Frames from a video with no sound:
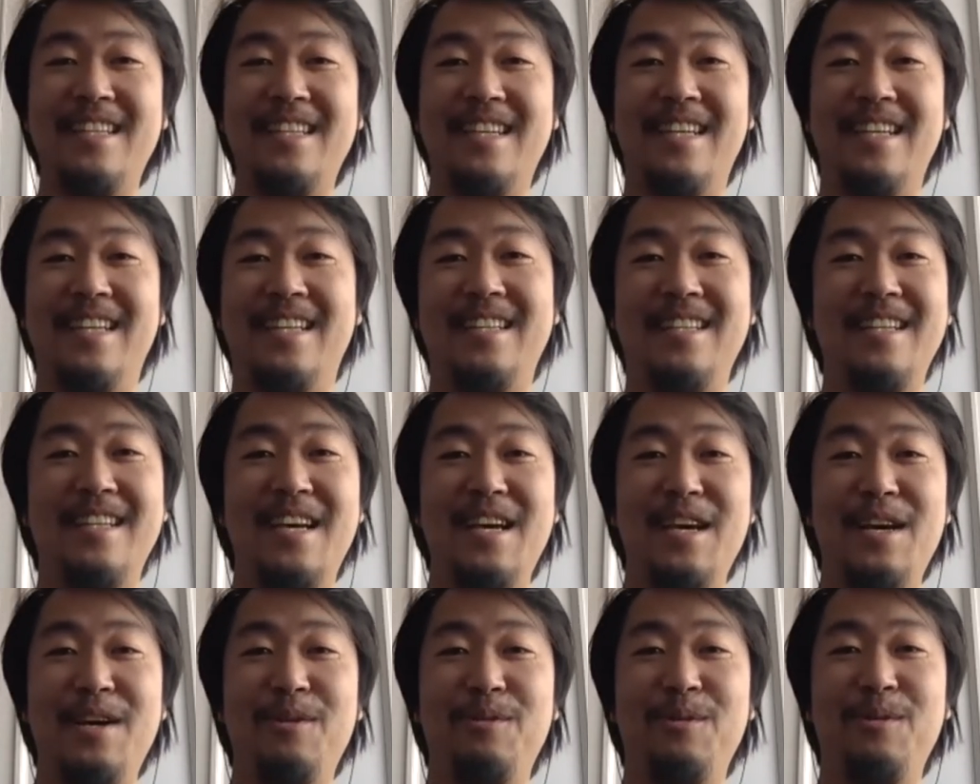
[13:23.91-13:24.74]
And
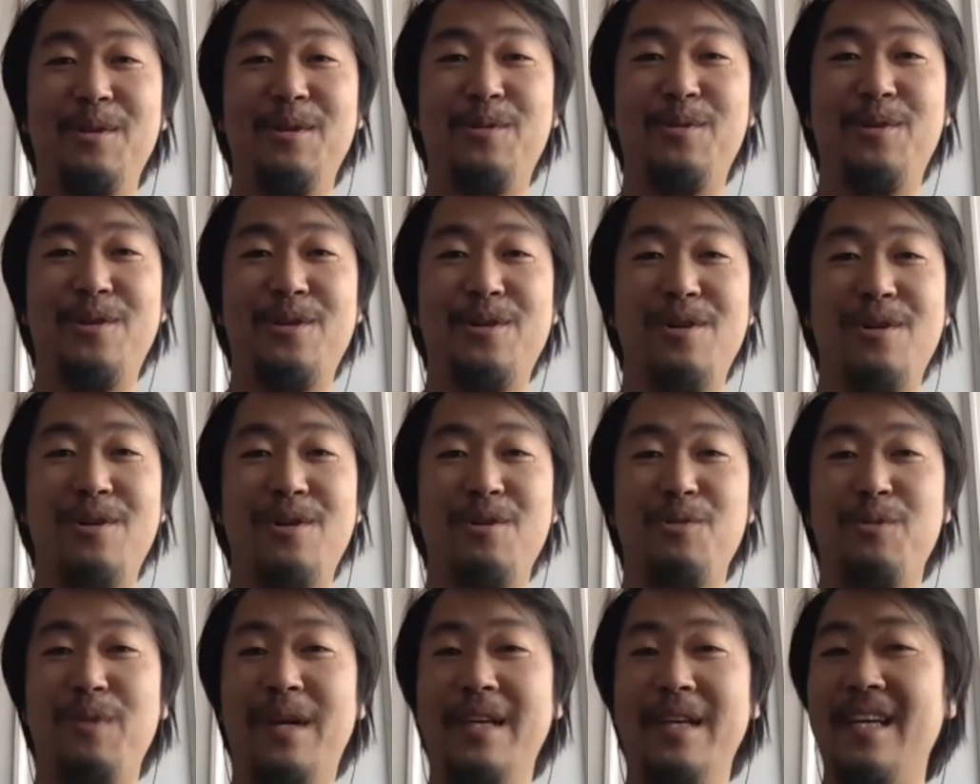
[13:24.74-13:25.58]
we were
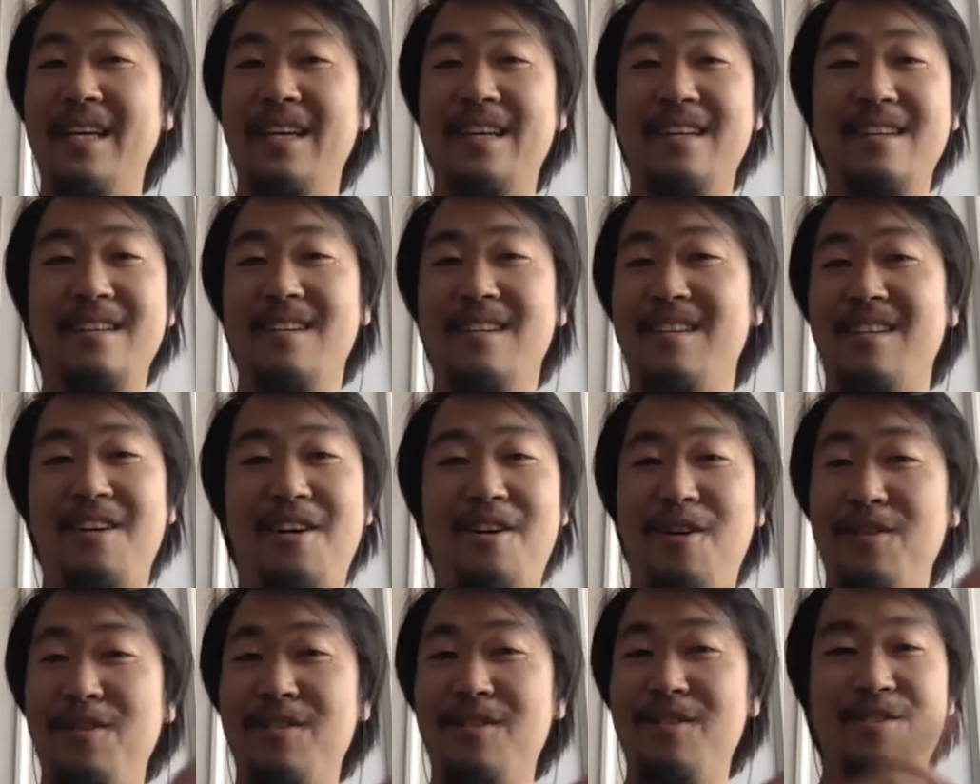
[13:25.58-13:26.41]
ringing
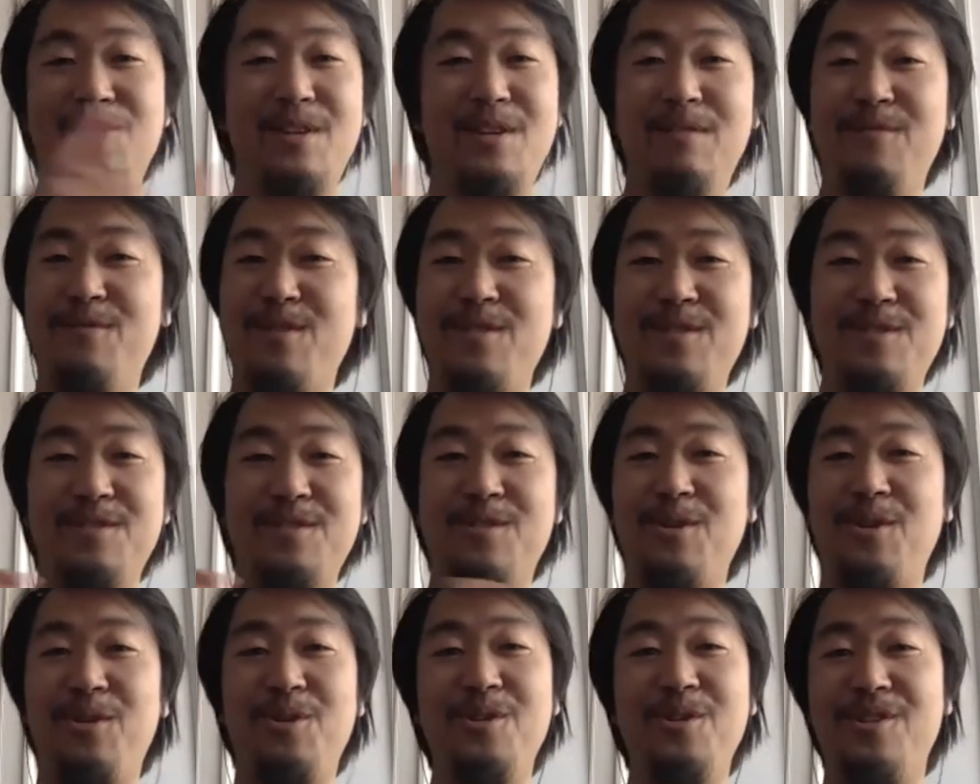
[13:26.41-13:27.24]
on different
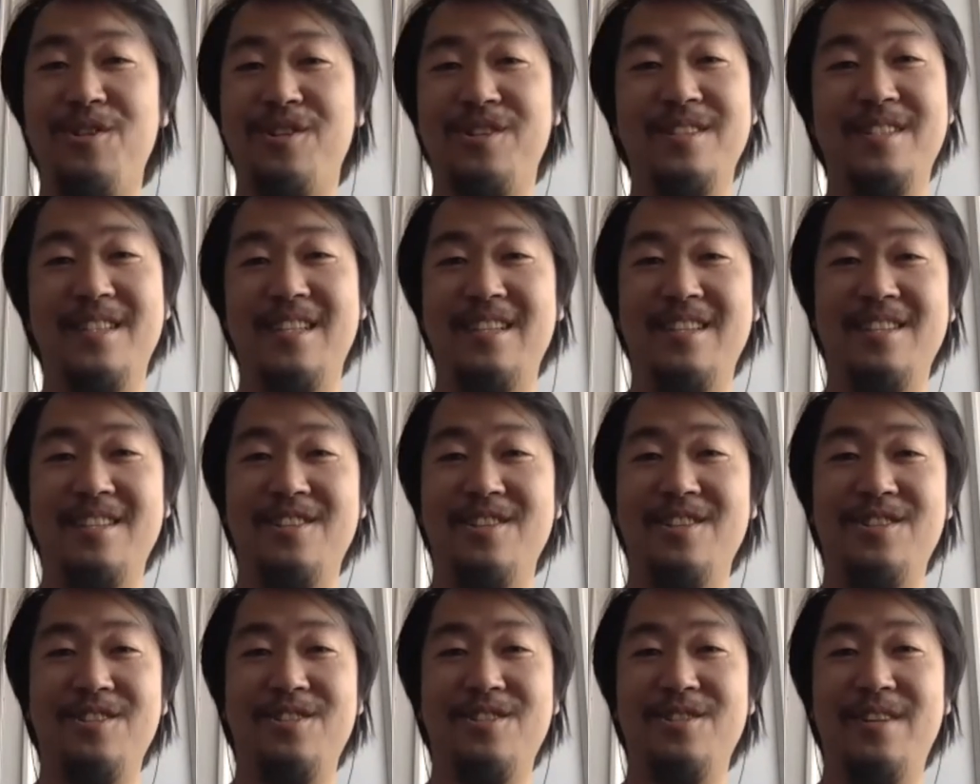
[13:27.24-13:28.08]
doors and
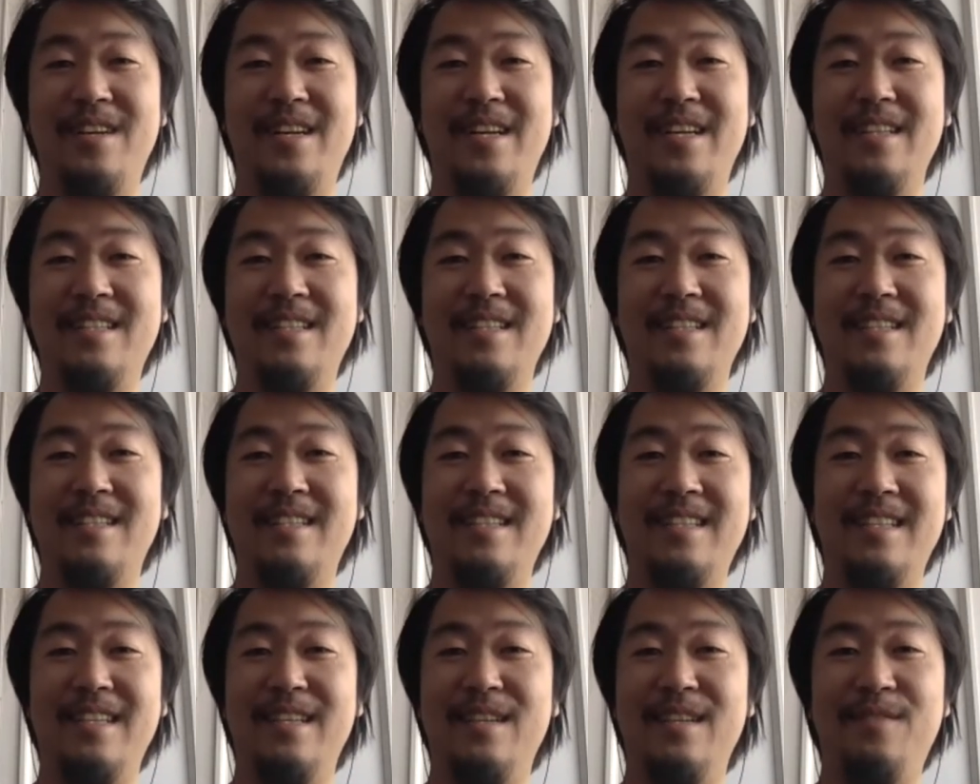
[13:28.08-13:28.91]
just trying to
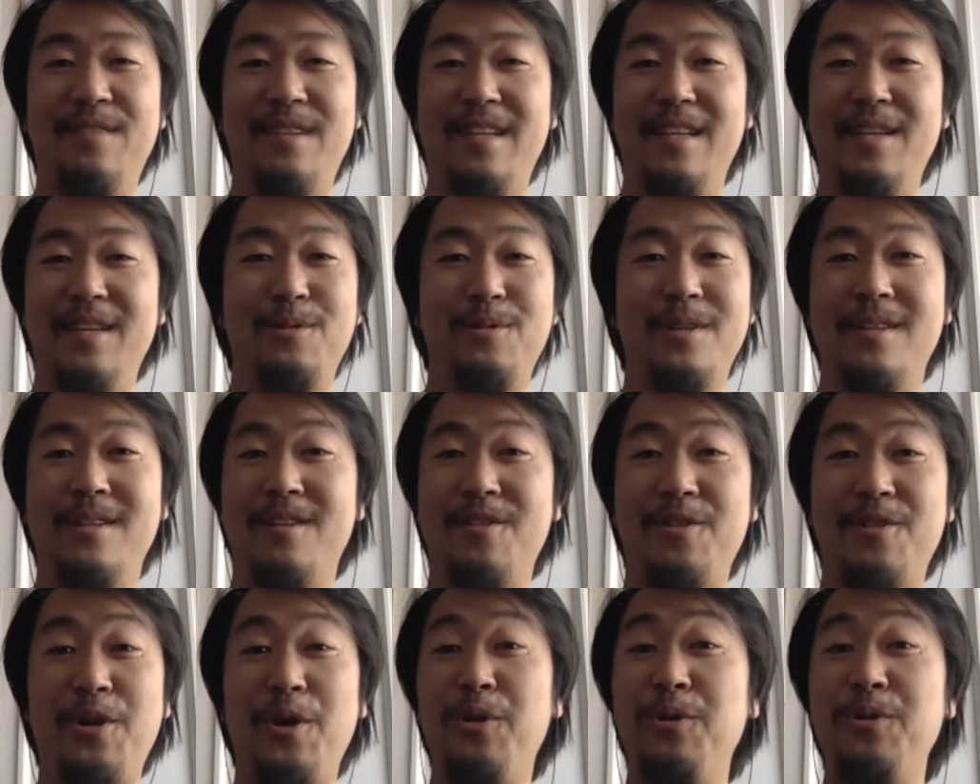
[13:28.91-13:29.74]
see if
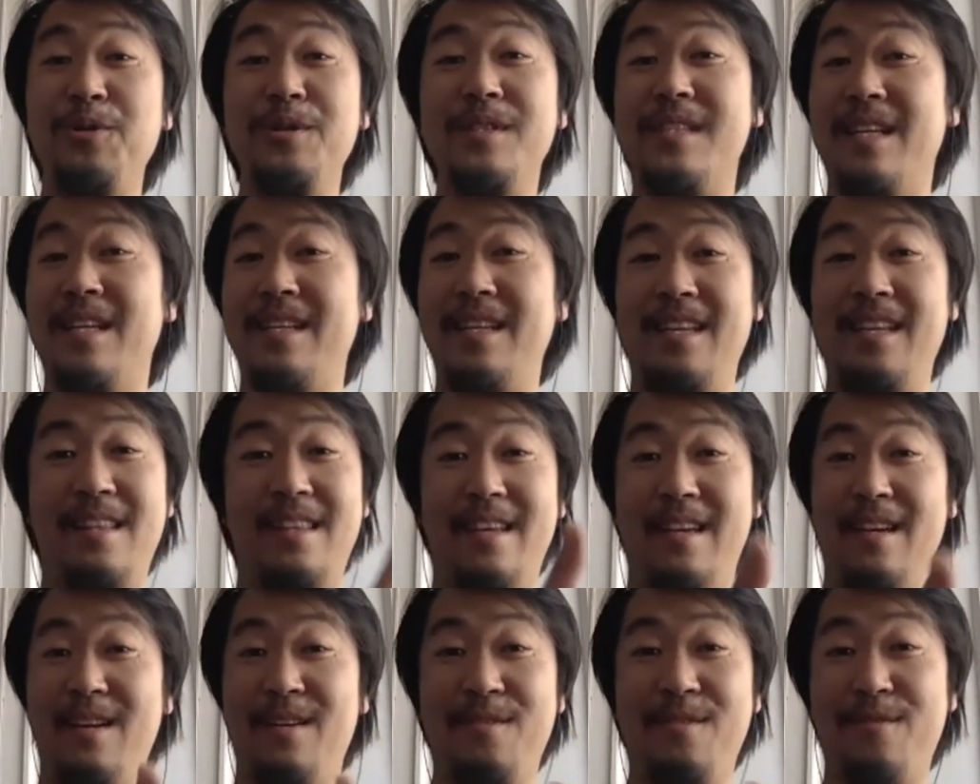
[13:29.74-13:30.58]
anyone knows
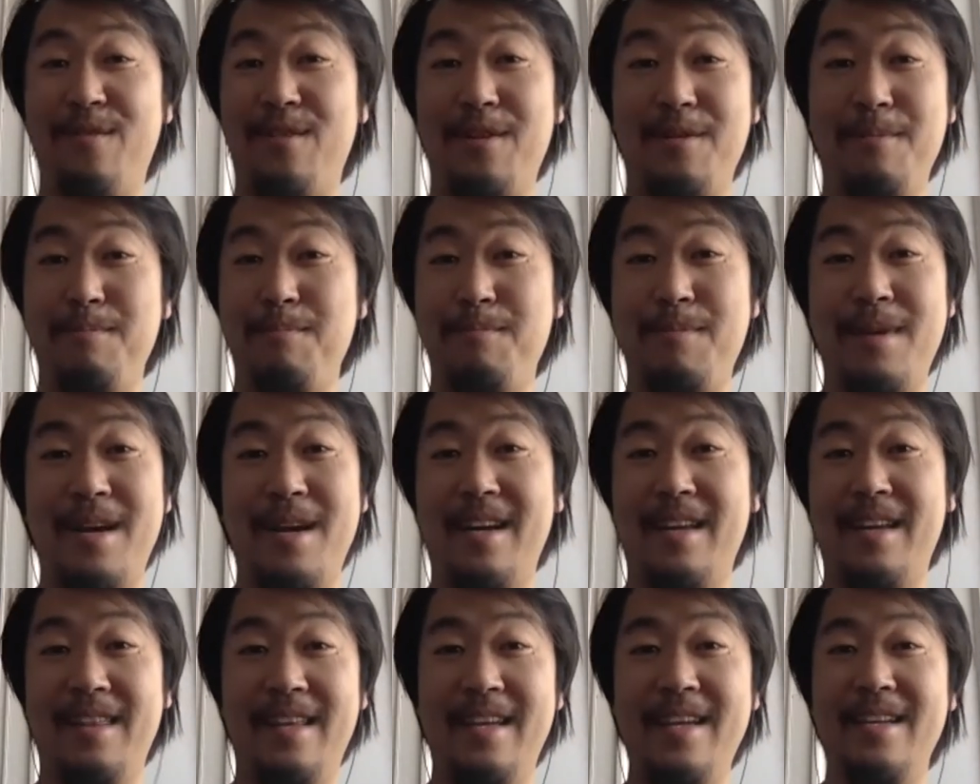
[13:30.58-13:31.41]
anything from
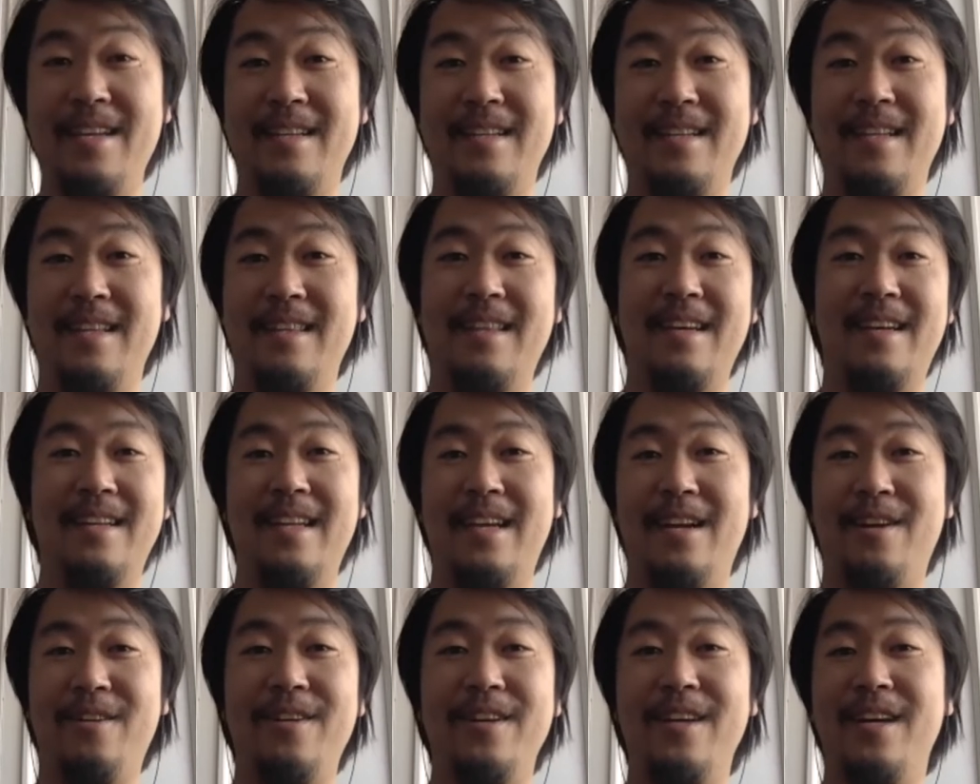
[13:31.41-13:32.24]
back then in that
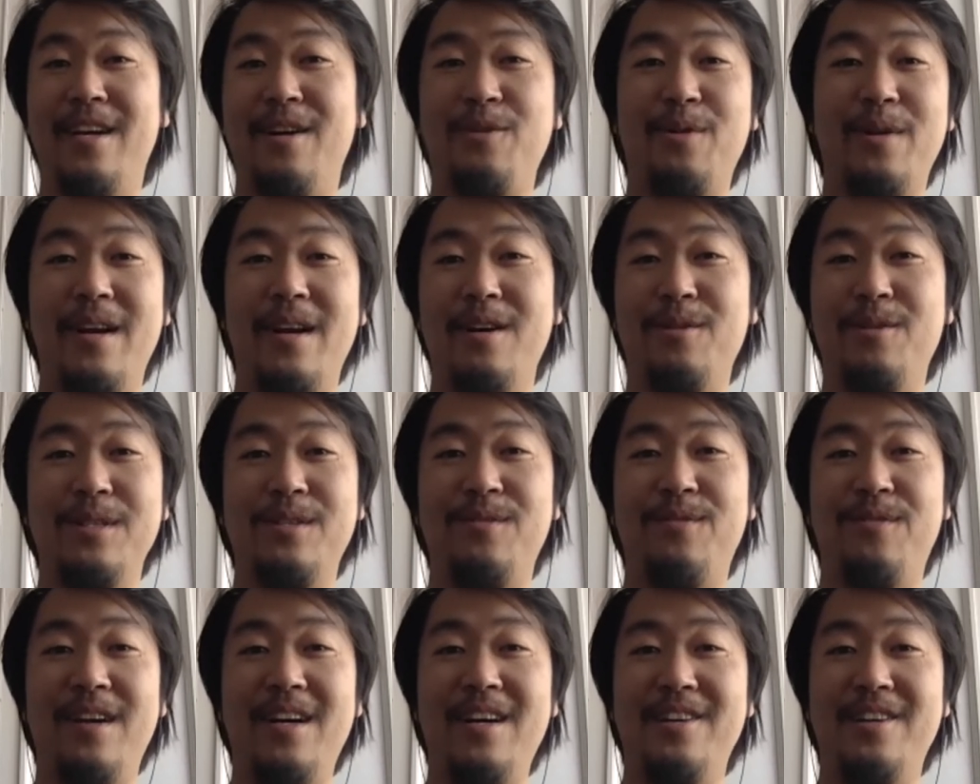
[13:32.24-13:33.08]
area where I
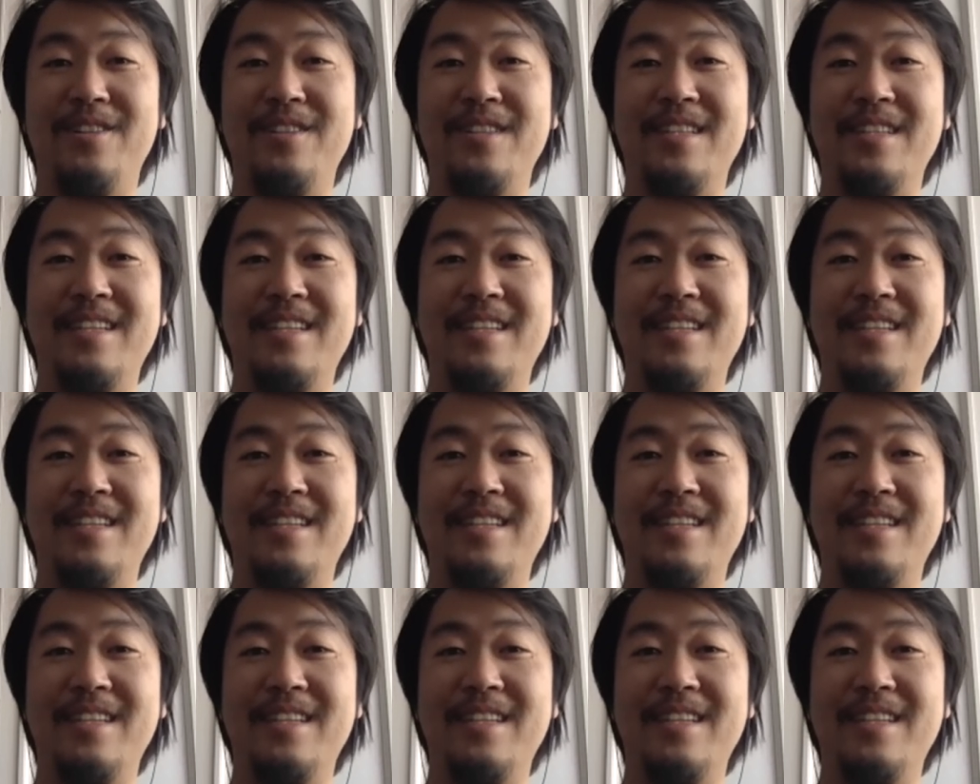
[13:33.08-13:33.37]
was found.